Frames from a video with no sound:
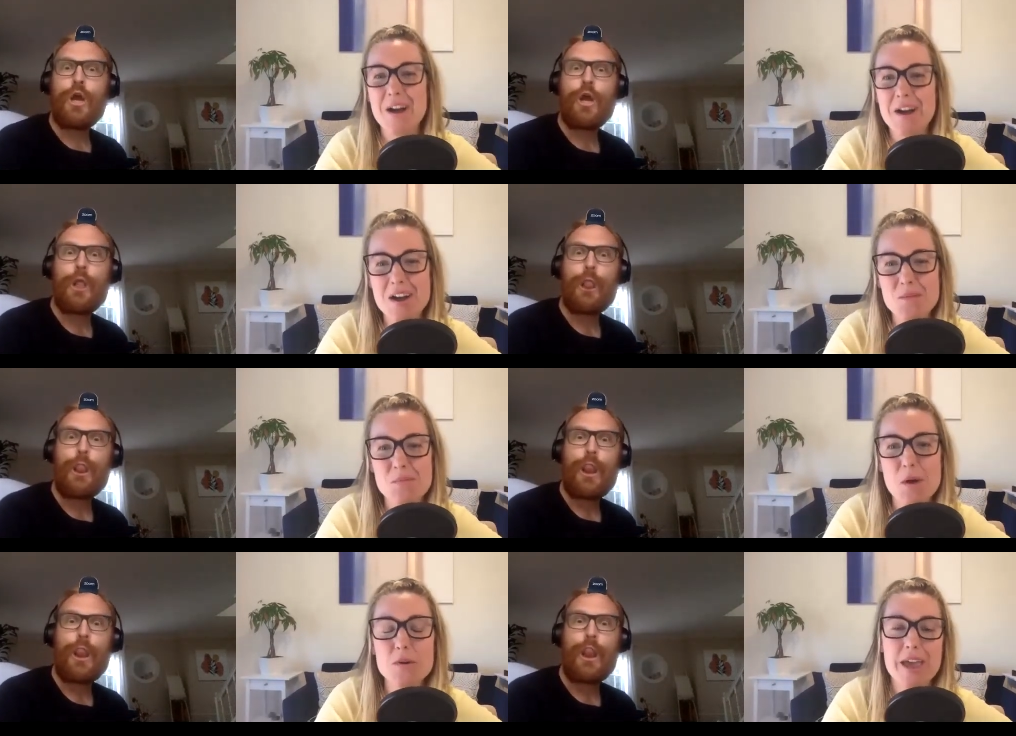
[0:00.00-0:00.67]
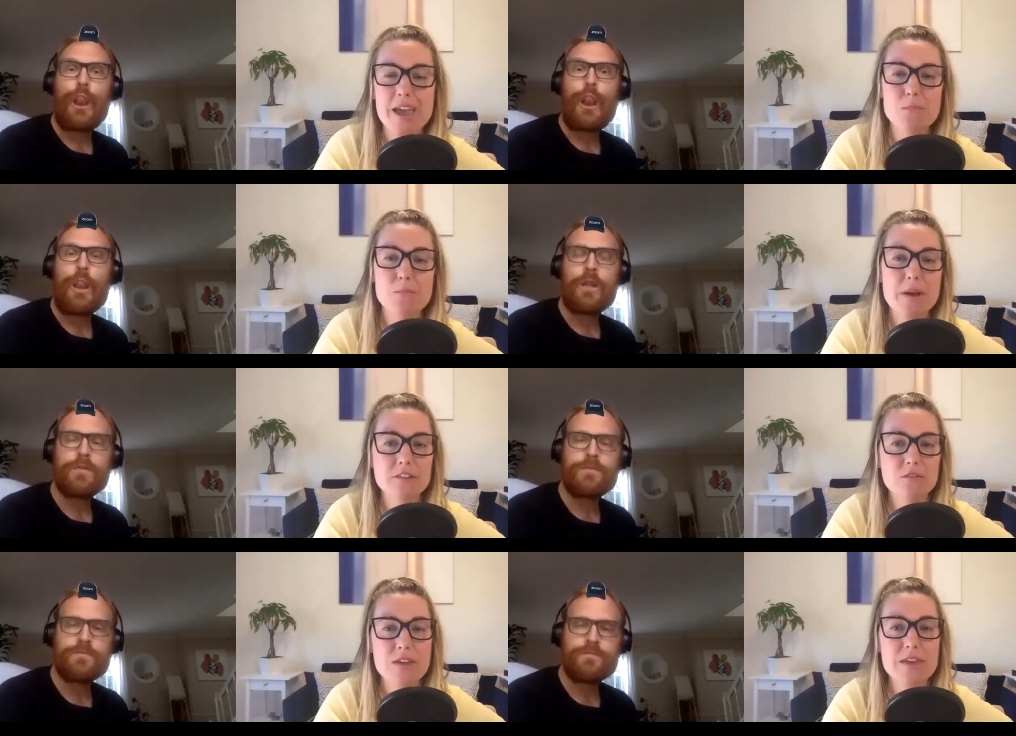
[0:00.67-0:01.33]
Speaker 1: um, okay,
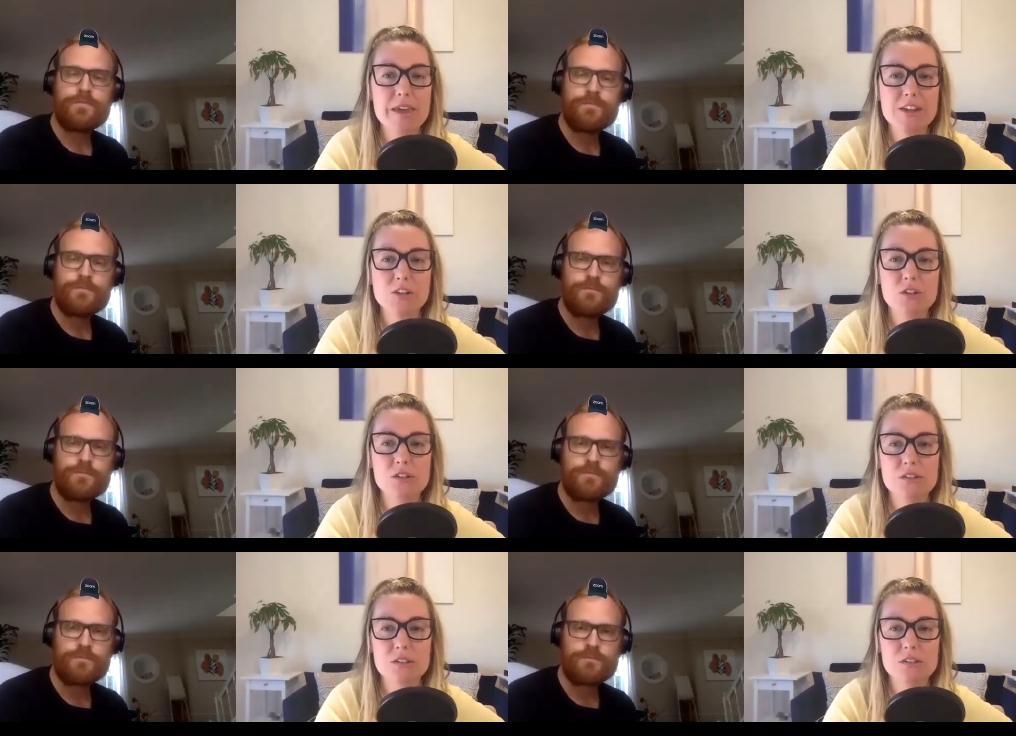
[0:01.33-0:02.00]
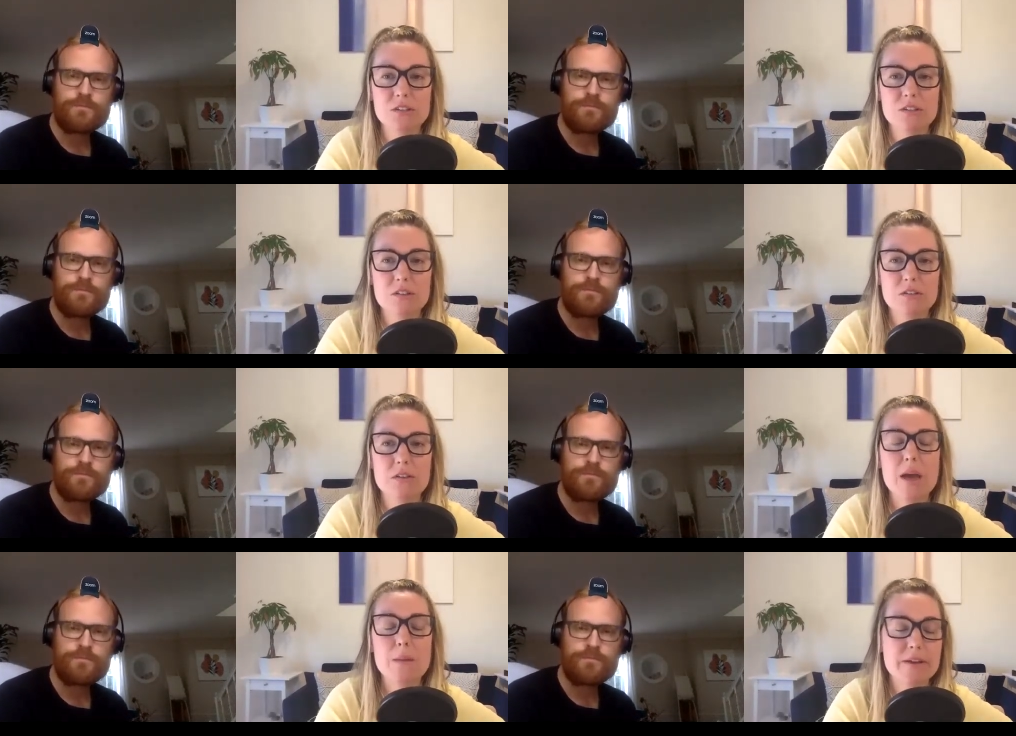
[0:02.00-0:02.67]
best vacation to
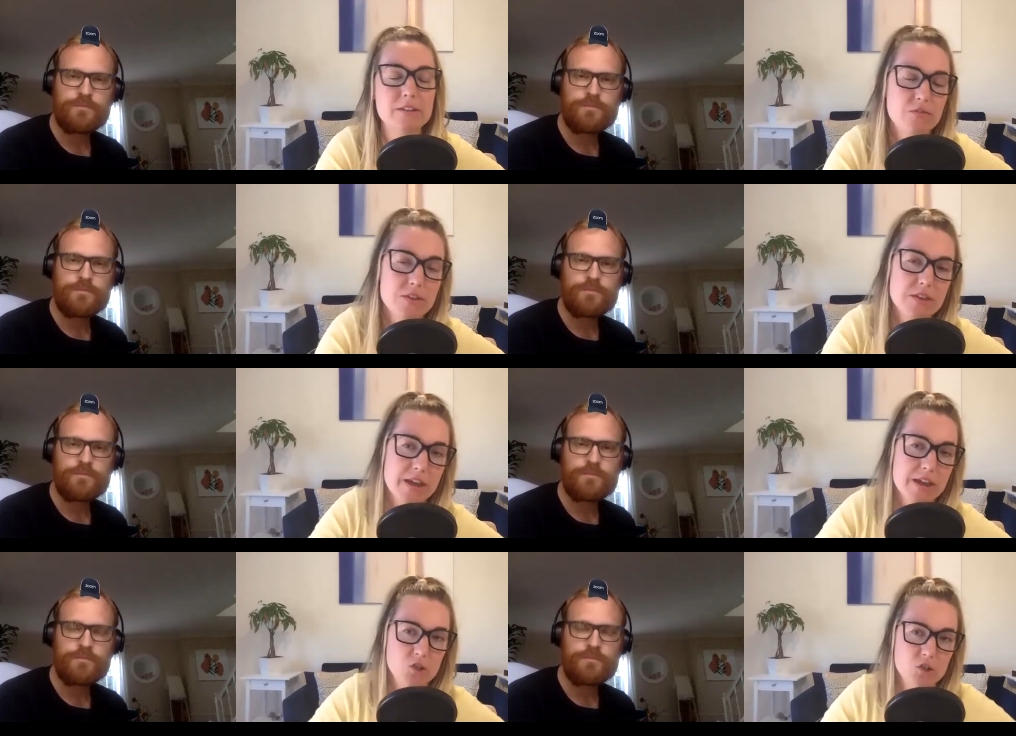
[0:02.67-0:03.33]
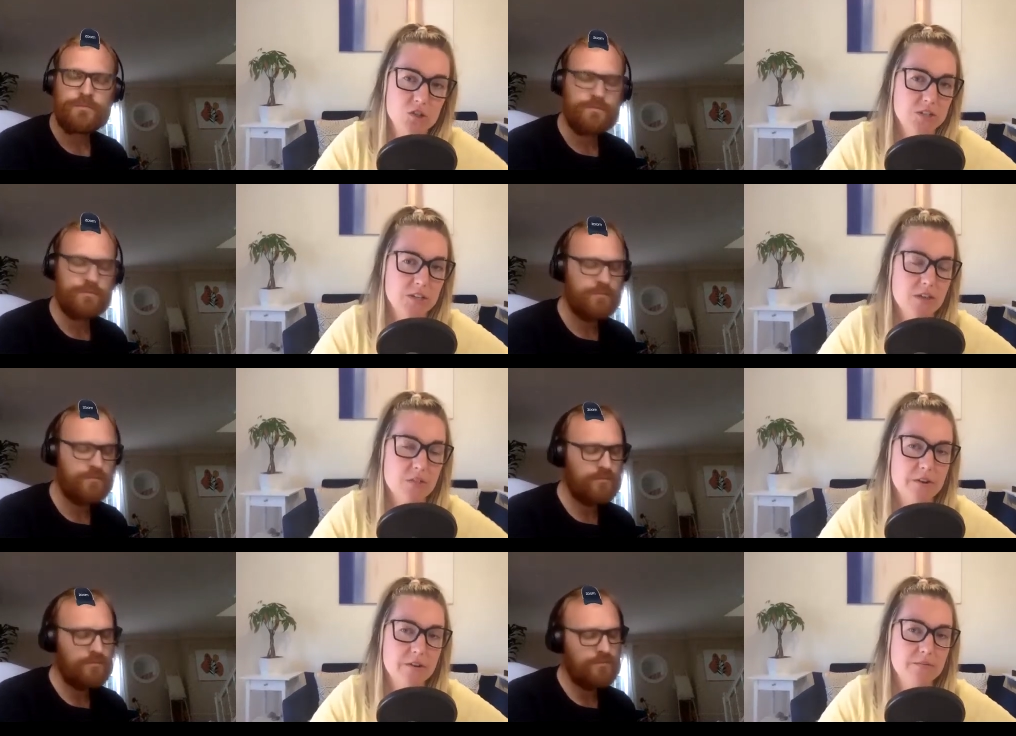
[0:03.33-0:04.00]
yeah, best vacation
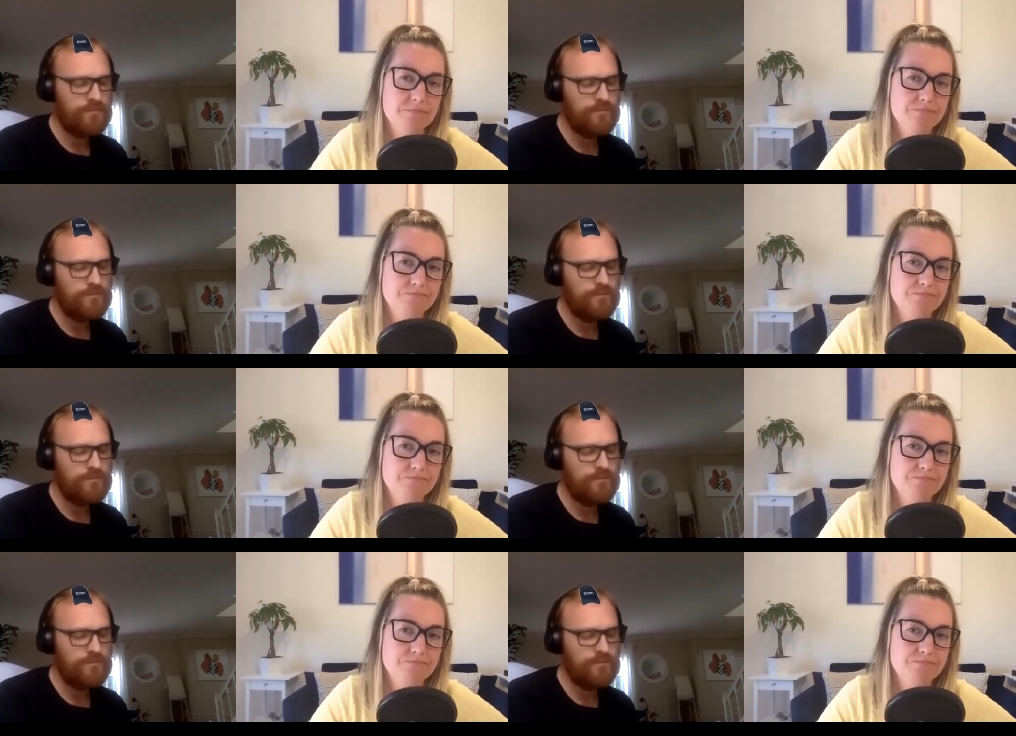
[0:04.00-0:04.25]
together.